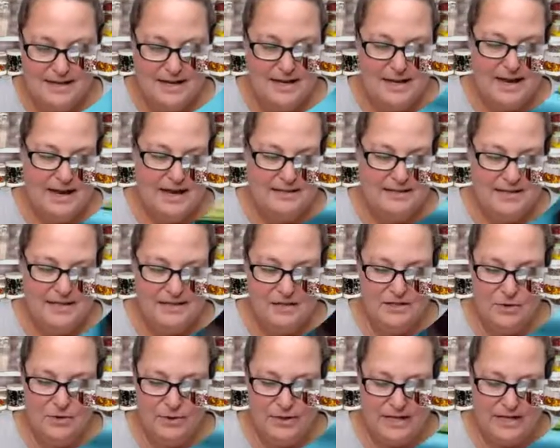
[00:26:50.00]
and then
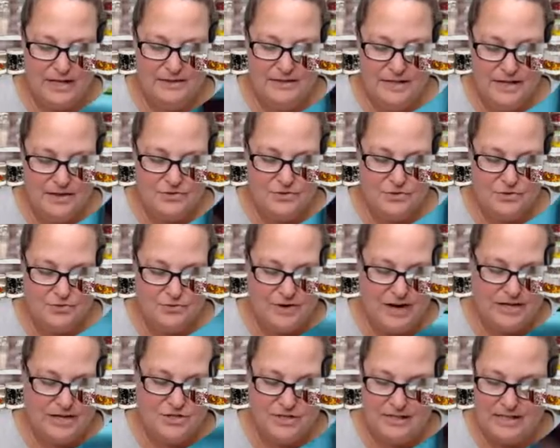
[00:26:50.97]
go again the other
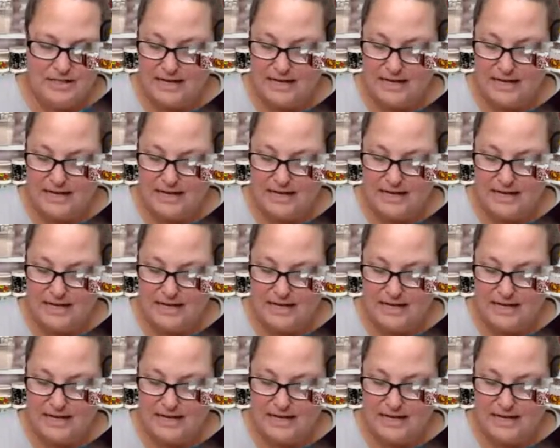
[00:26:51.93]
direction.